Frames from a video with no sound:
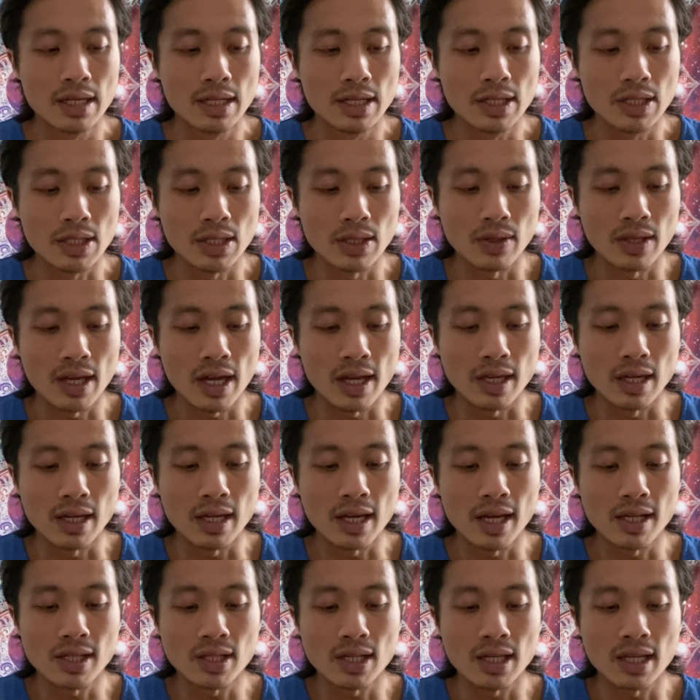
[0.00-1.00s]
so that you
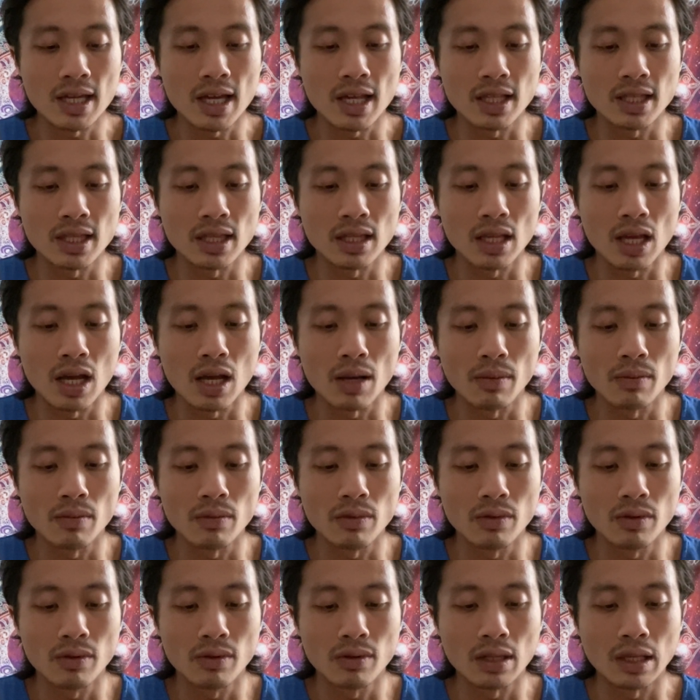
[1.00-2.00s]
guys can
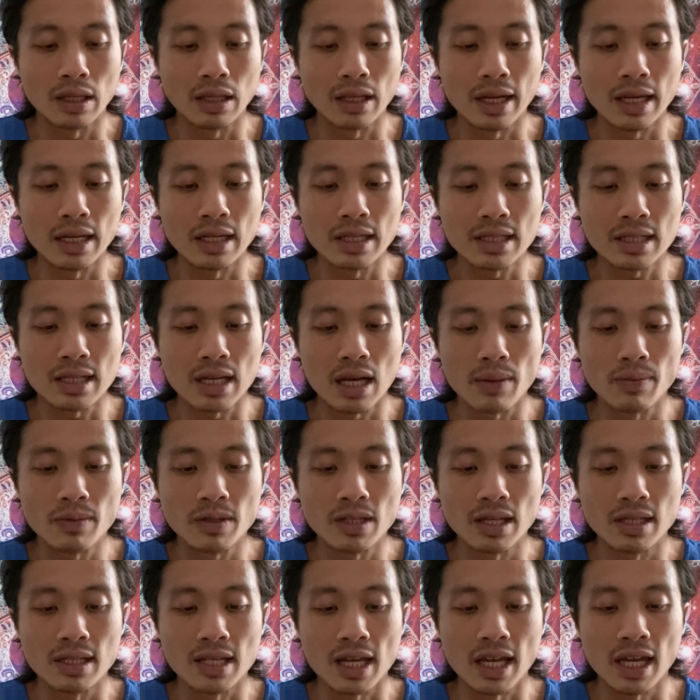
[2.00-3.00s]
get the latest
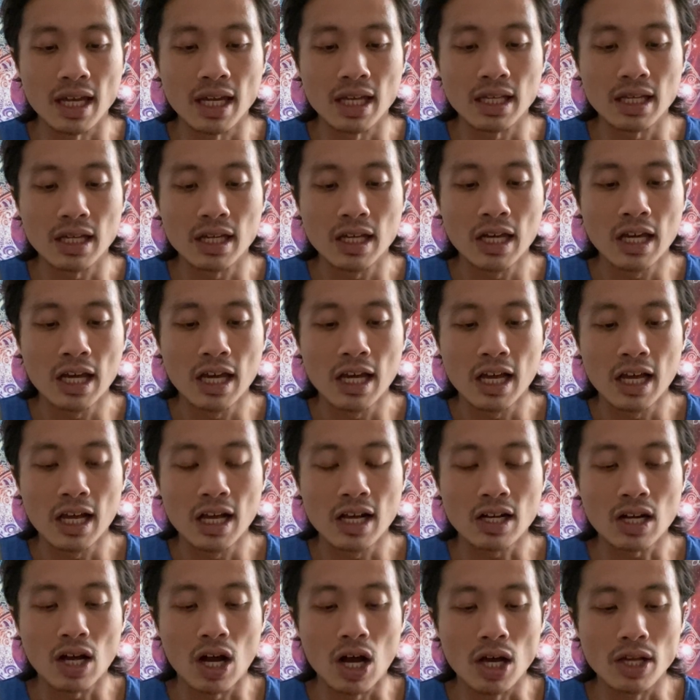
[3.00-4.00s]
up-to-date
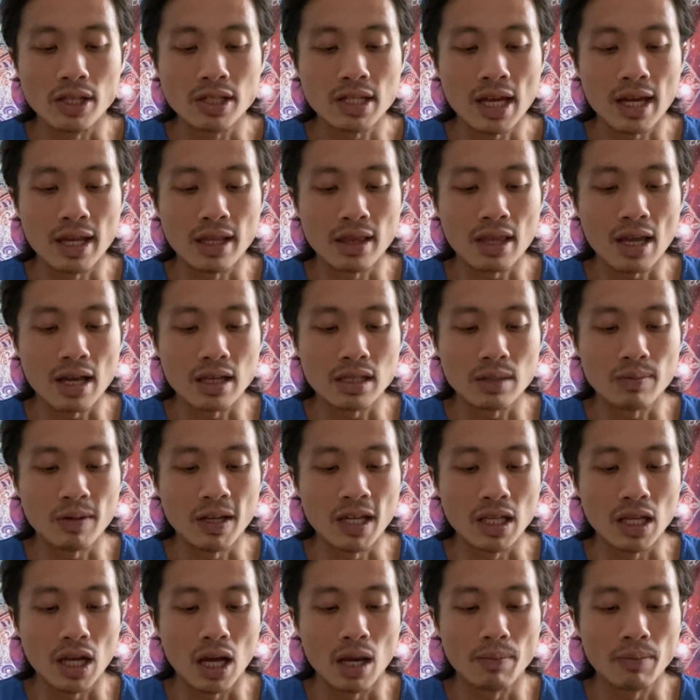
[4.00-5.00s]
content that's
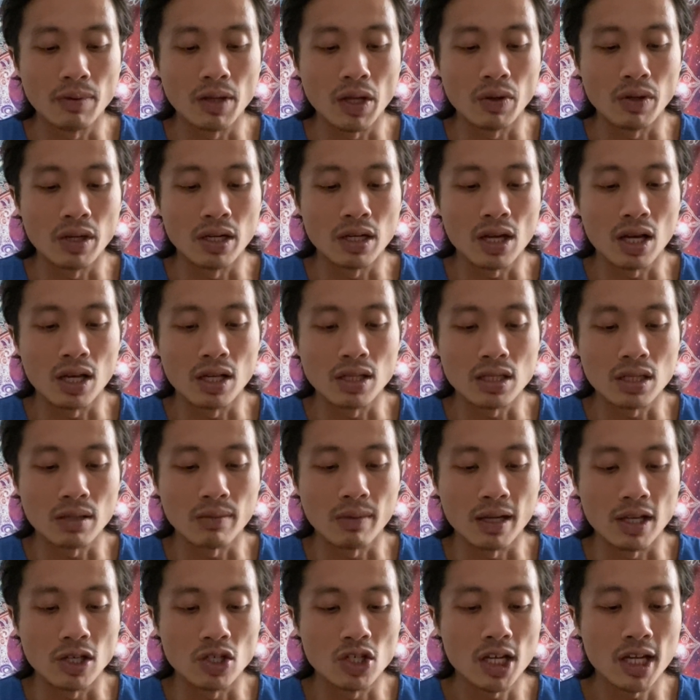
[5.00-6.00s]
being uploaded onto
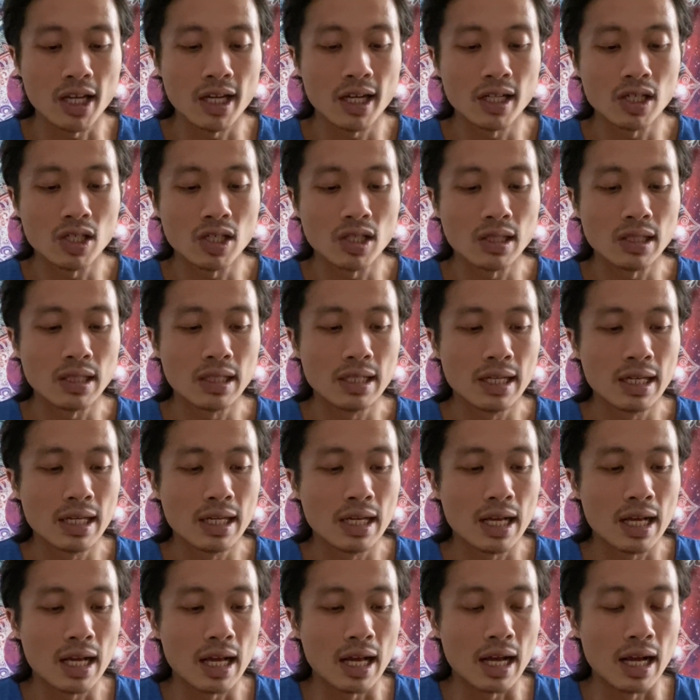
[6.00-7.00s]
my channel.
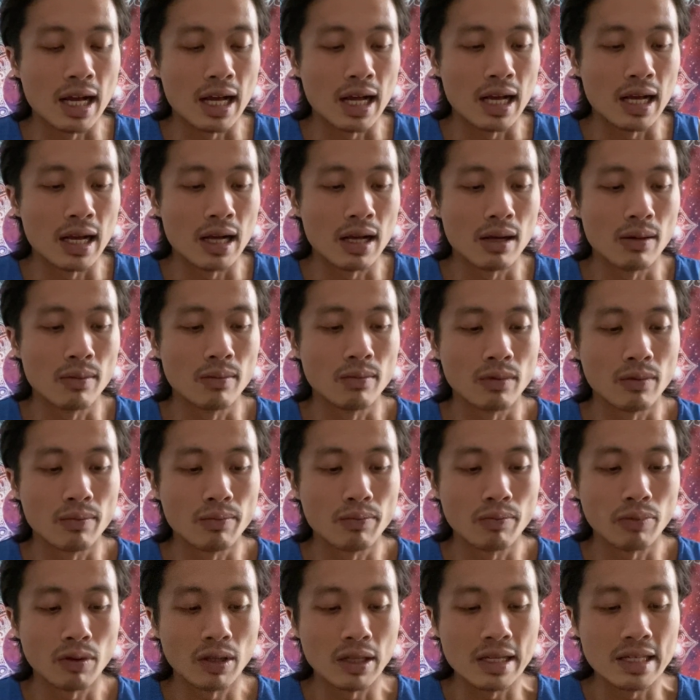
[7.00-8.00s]
Um,
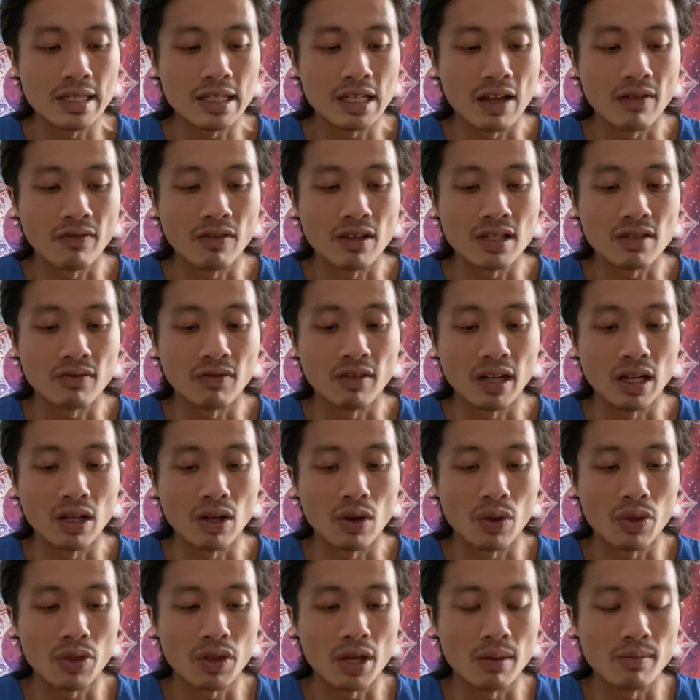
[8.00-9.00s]
please give this video
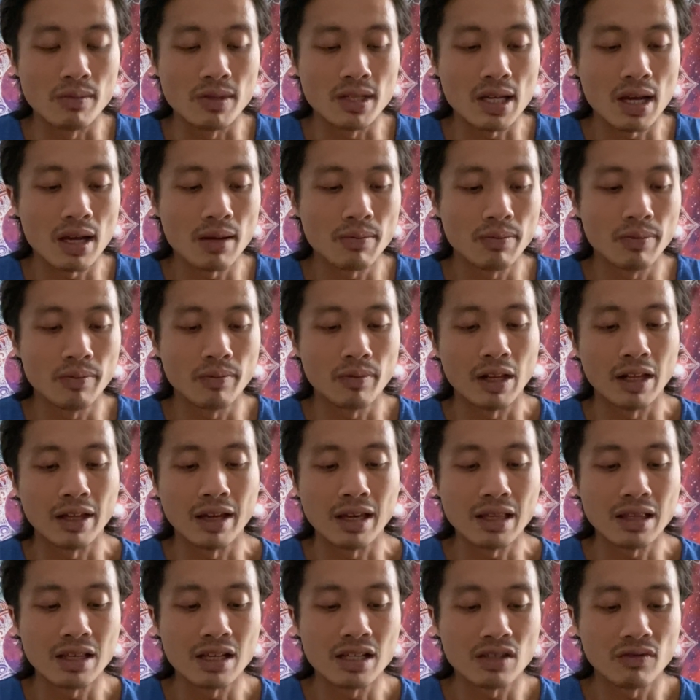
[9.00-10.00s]
a thumbs up,
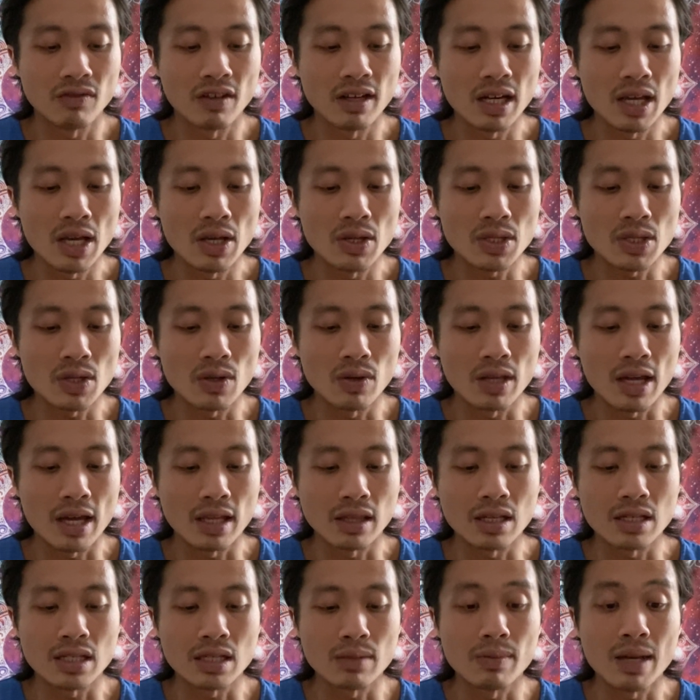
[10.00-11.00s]
like this video so that
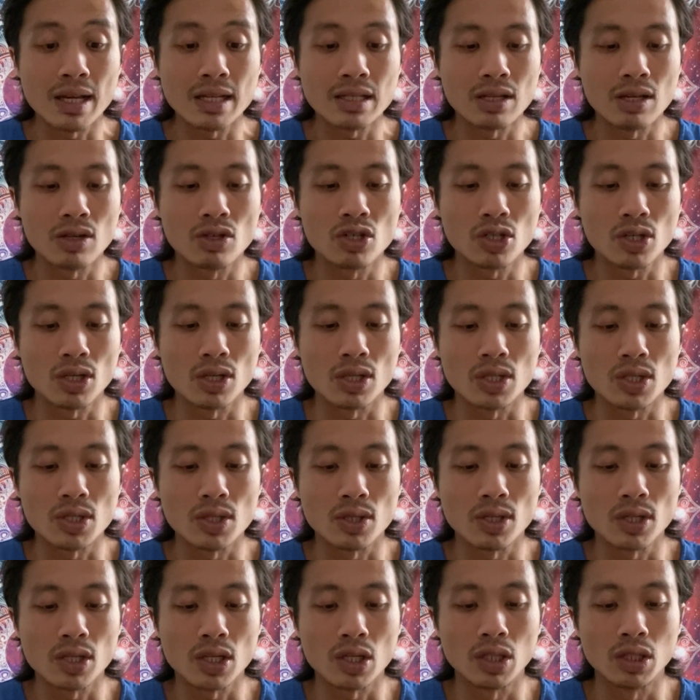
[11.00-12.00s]
this message could
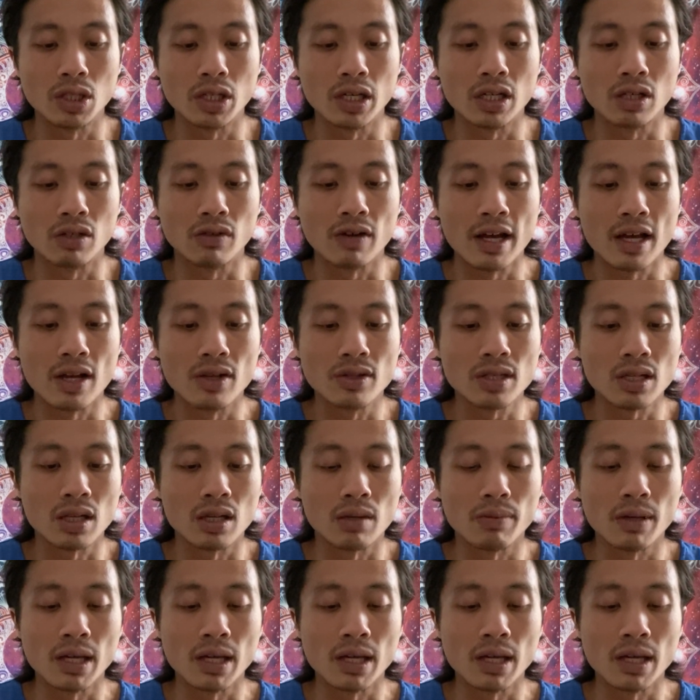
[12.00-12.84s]
circulate around to the